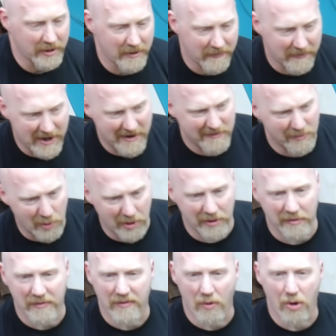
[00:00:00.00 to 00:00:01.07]
if I have one of
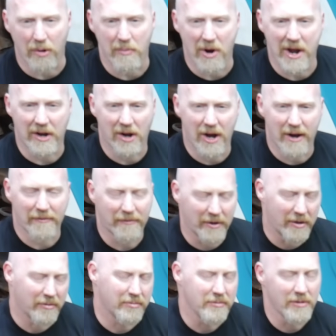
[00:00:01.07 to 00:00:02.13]
the 4 break off,
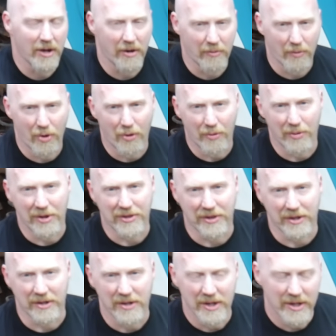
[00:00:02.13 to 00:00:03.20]
I'll roll with
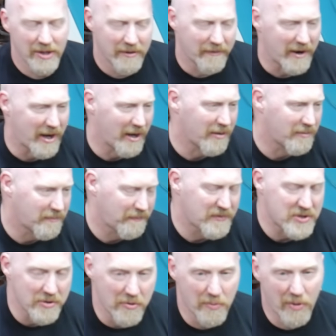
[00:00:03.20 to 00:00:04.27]
it. If I had
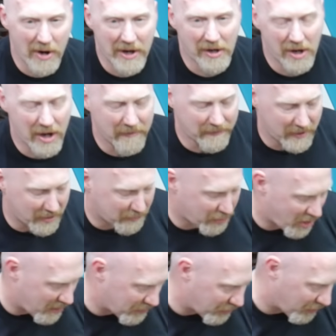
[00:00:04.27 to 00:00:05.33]
2 break off, I'd probably